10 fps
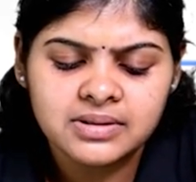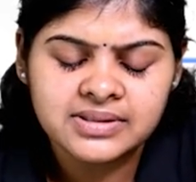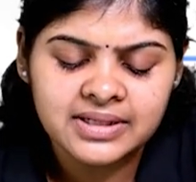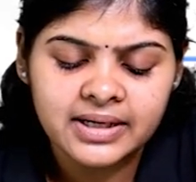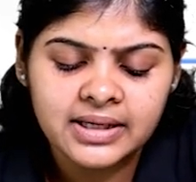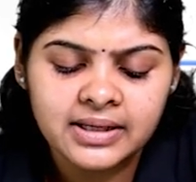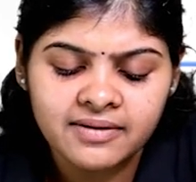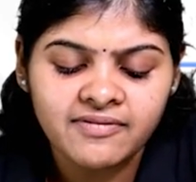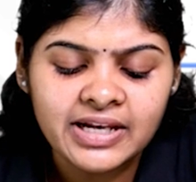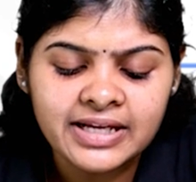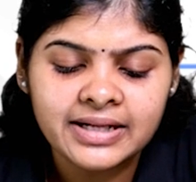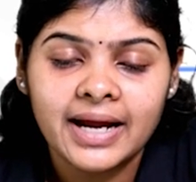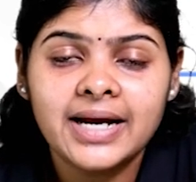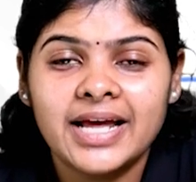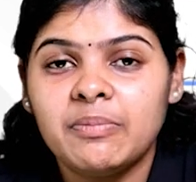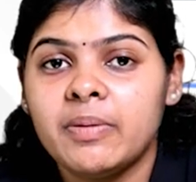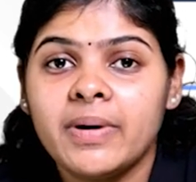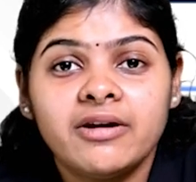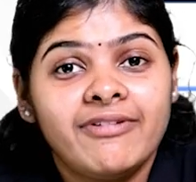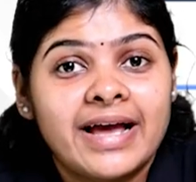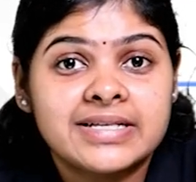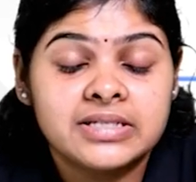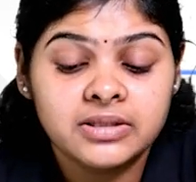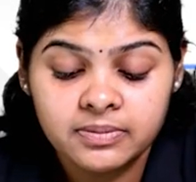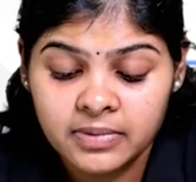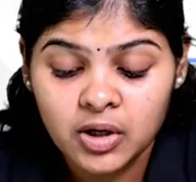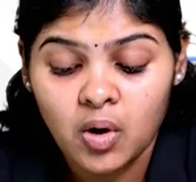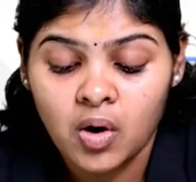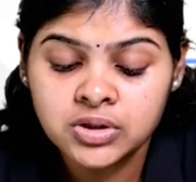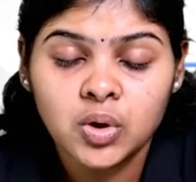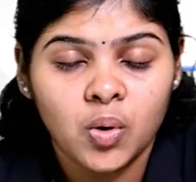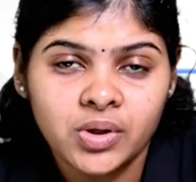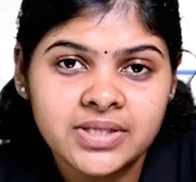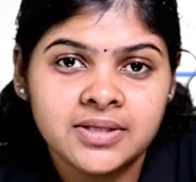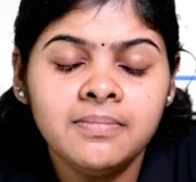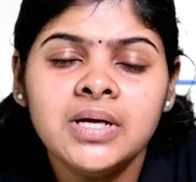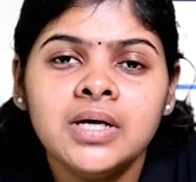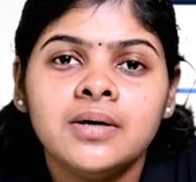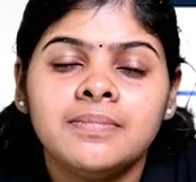study revealing that MMR vaccine may cause autism,